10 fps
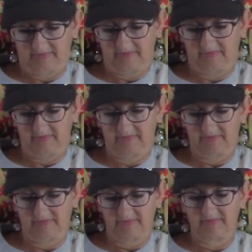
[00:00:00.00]

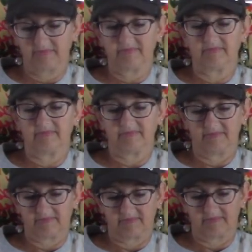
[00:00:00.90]

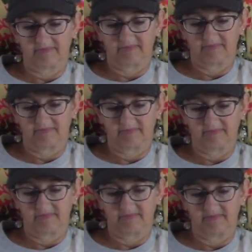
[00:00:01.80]

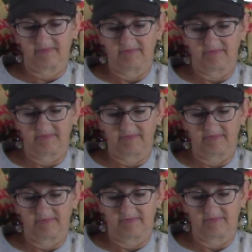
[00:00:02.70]

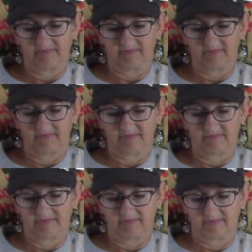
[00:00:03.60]

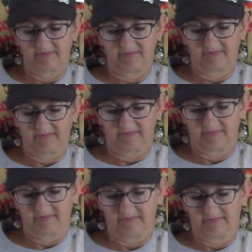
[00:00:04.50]

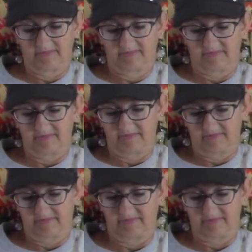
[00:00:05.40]

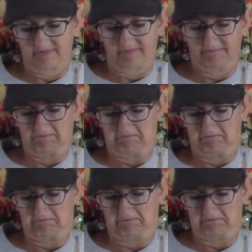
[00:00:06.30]

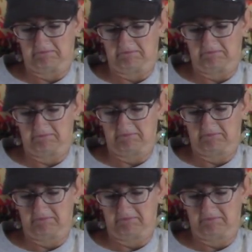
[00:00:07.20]
This person isn't speaking.